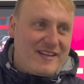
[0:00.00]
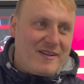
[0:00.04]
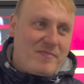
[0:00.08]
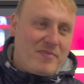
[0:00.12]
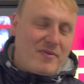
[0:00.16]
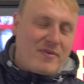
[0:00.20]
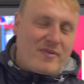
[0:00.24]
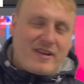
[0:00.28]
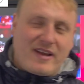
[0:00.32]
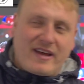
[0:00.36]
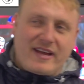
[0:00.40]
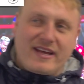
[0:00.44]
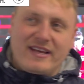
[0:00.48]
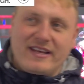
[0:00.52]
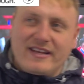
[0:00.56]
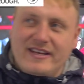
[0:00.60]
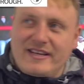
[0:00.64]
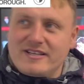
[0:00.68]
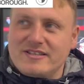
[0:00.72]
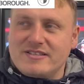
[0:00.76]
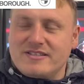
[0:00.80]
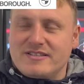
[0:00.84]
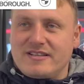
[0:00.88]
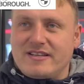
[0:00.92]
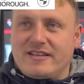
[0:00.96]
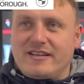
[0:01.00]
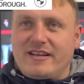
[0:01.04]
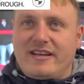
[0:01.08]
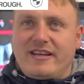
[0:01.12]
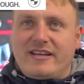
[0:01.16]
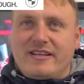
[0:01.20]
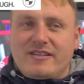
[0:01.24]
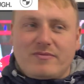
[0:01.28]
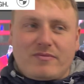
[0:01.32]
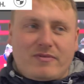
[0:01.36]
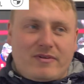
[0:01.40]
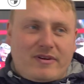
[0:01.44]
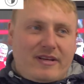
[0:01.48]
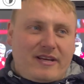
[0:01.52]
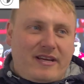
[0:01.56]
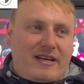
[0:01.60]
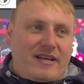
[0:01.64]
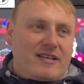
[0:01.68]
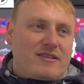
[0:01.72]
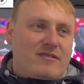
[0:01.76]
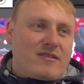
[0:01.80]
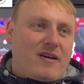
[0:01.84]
but like it is what it is.